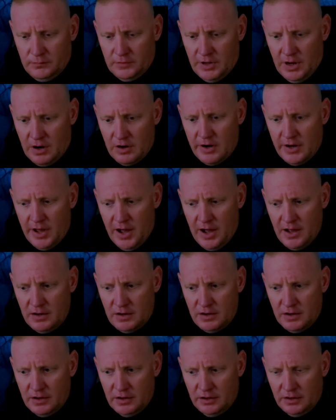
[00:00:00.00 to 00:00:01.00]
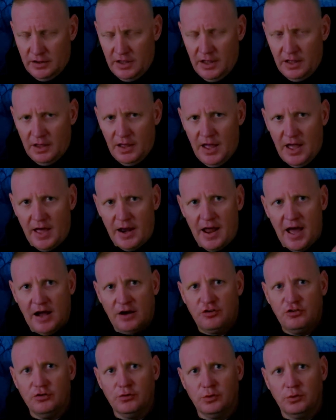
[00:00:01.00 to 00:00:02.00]
Gary Heidnik had
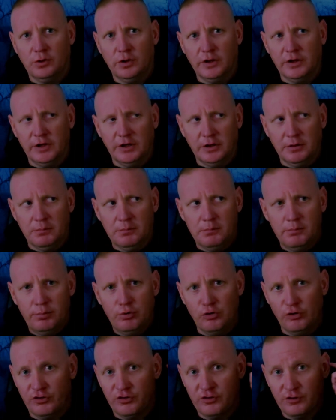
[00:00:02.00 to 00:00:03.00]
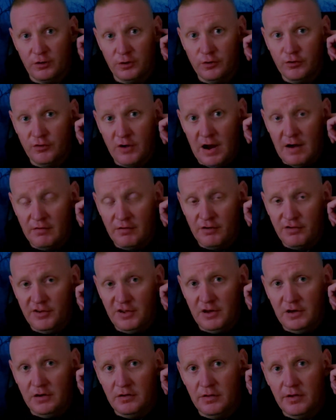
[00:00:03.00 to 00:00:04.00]
actually pushed screwdrivers
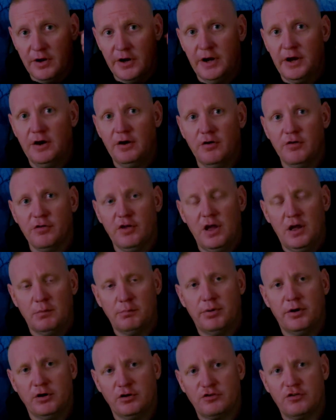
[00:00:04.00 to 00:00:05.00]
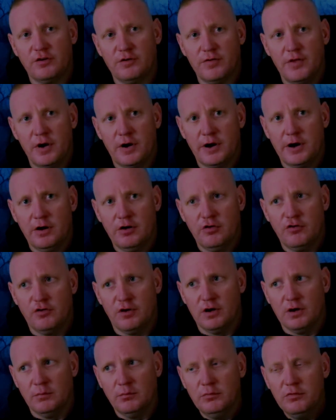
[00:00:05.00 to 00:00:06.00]
into their ears and punctured their
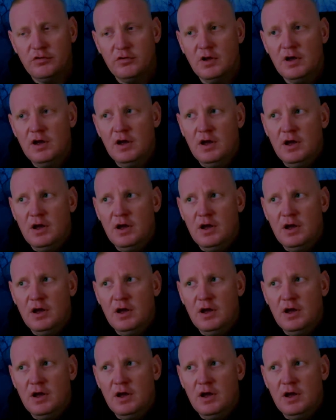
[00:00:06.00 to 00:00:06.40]
eardrums.